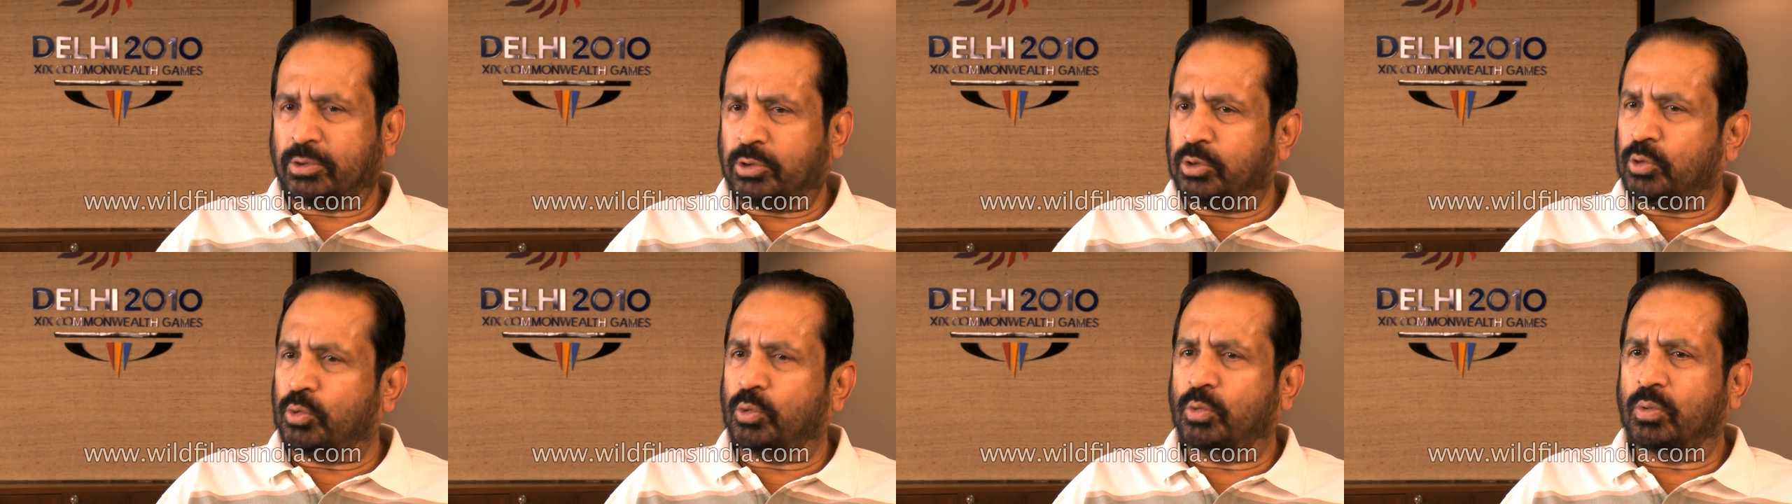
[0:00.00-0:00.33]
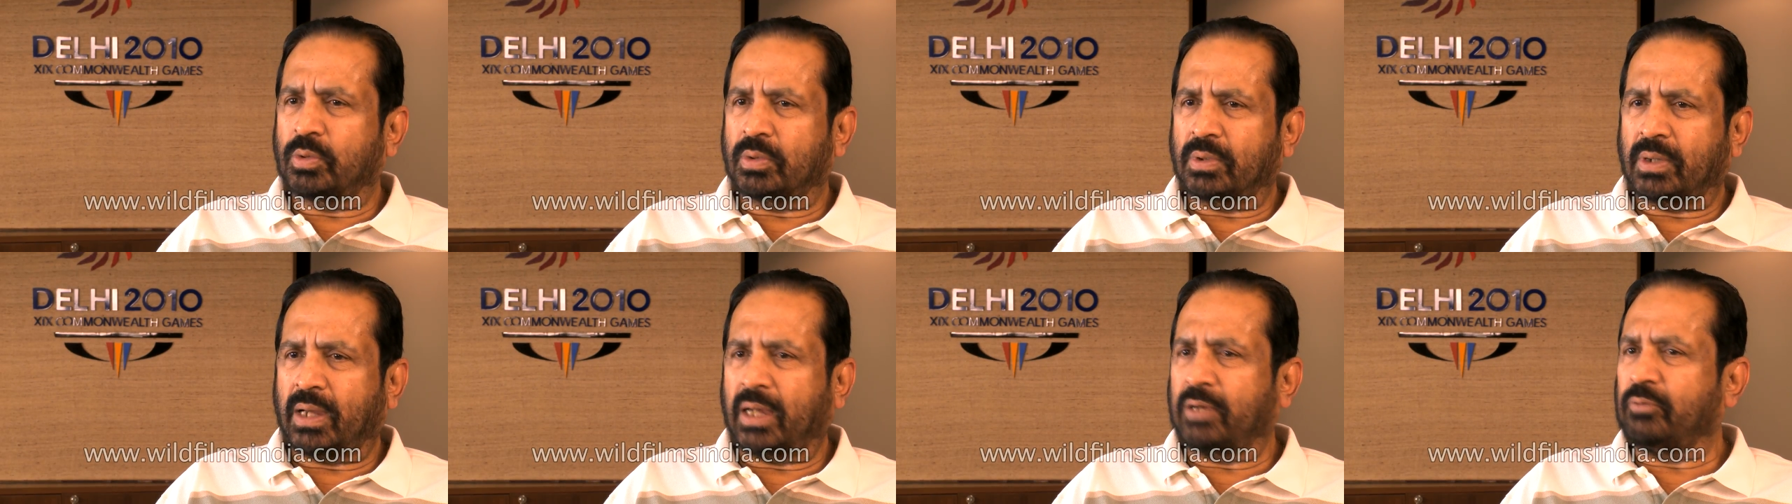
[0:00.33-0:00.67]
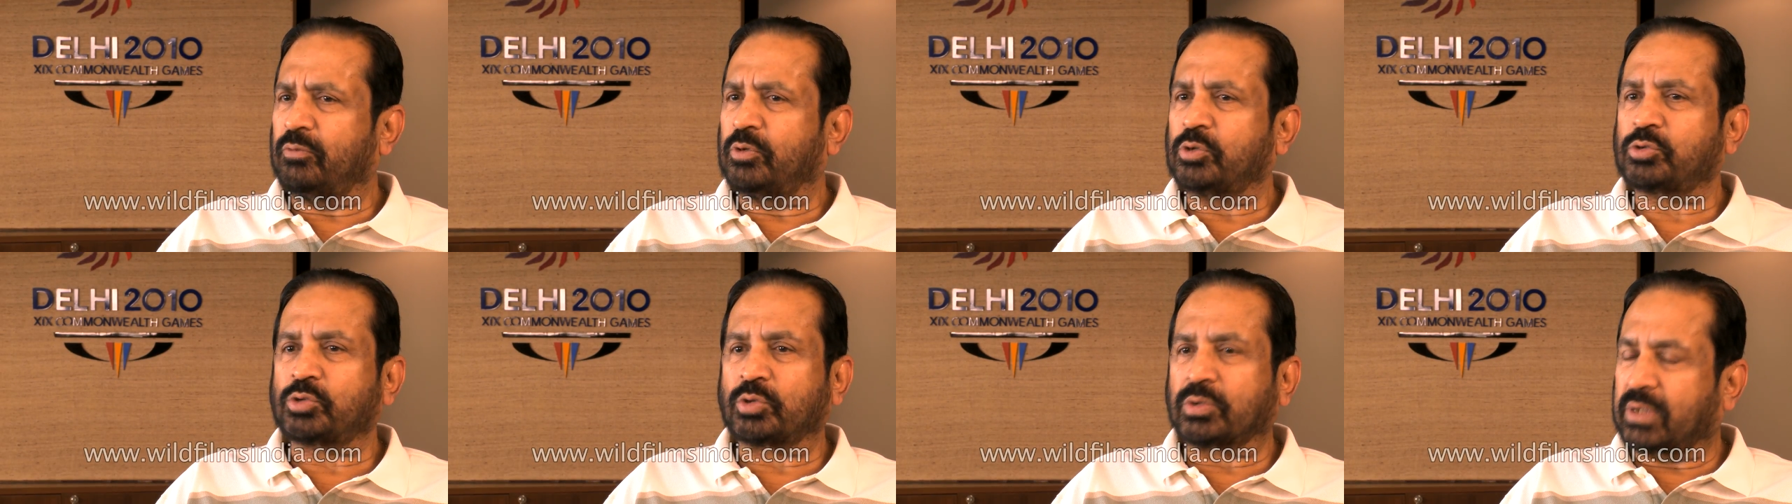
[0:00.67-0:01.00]
due and
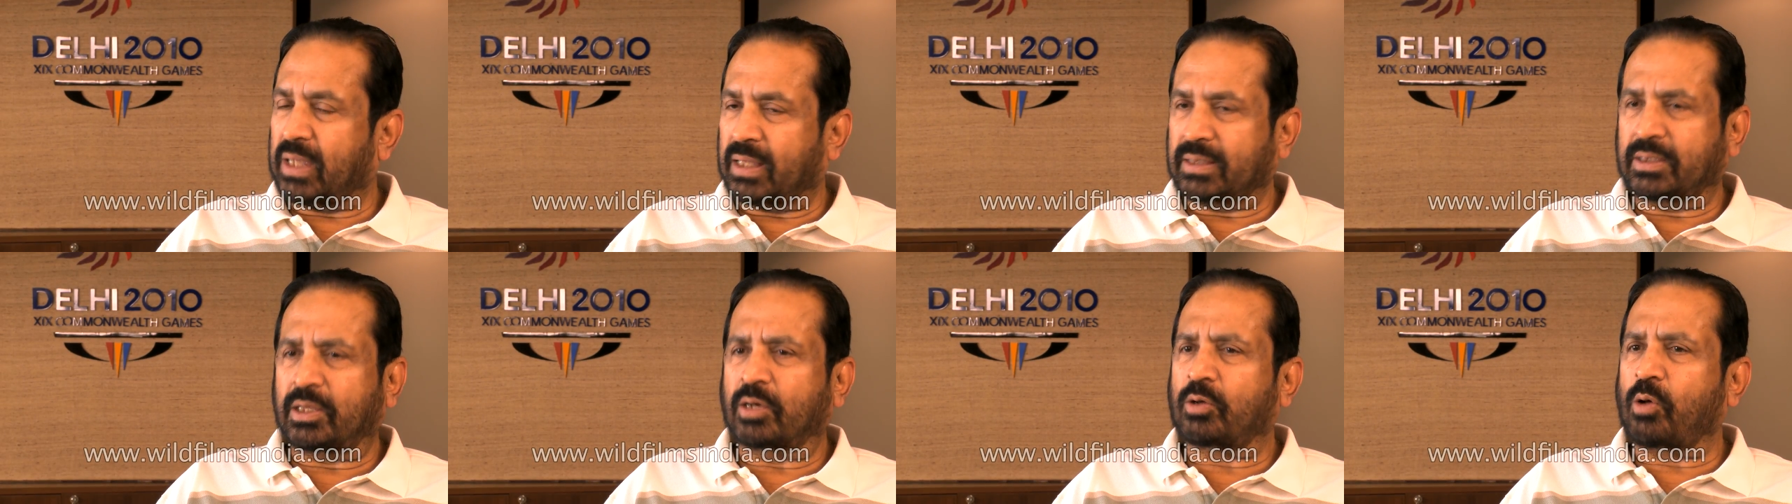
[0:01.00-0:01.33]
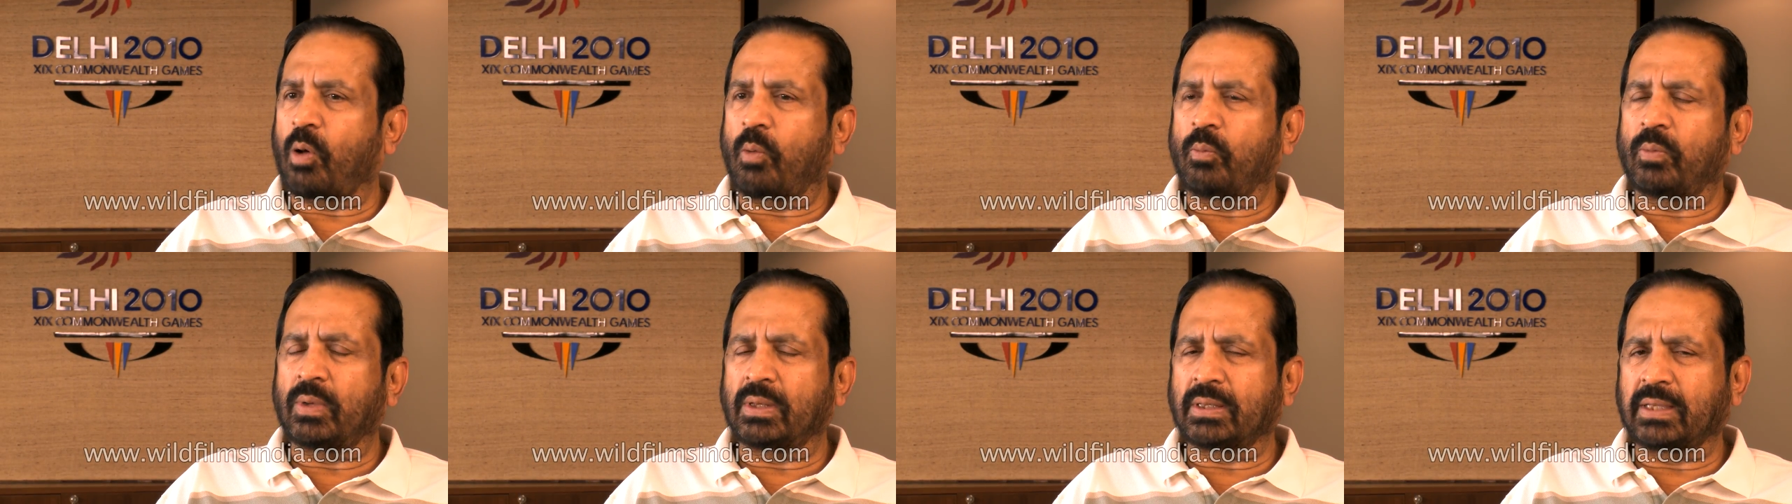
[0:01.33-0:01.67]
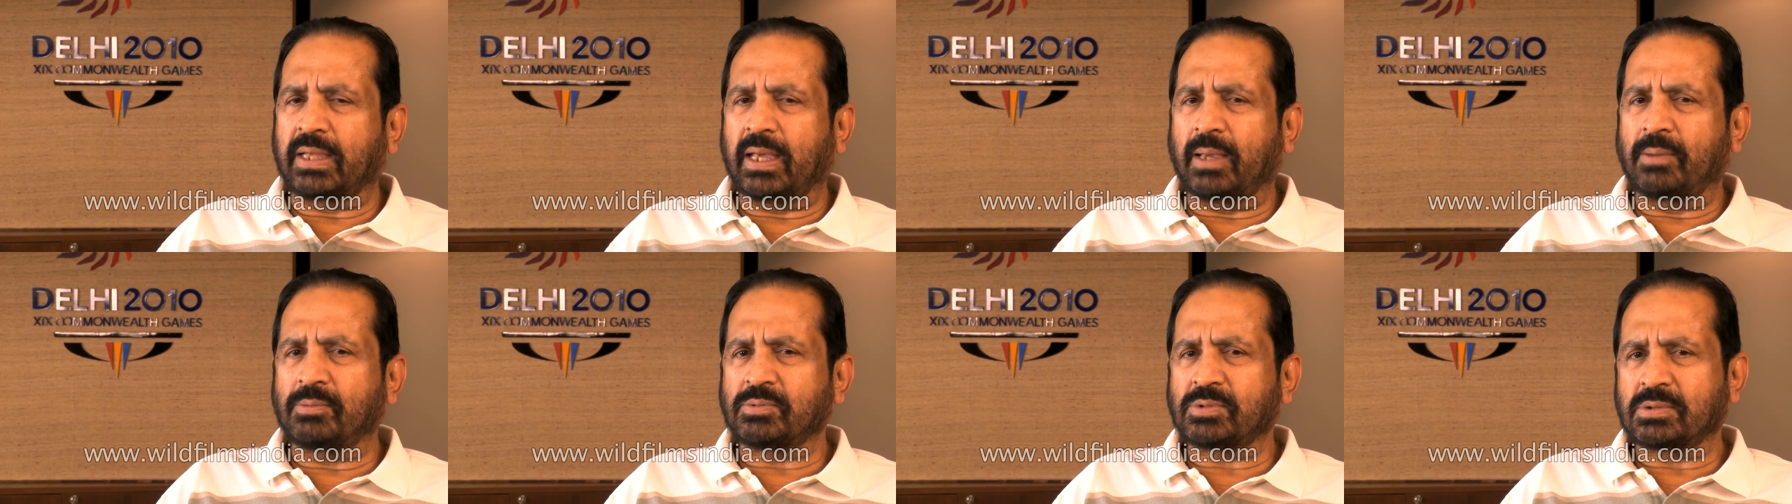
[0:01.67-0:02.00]
we should get the Commonwealth
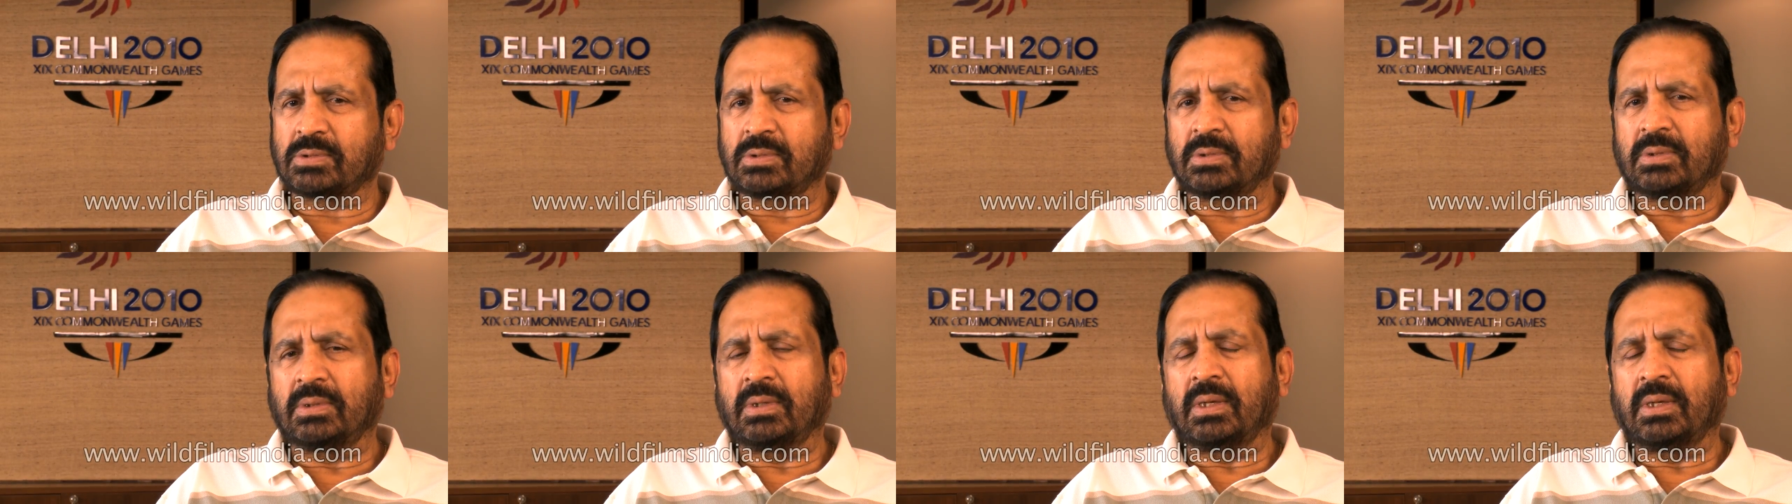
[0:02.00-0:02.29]
Games.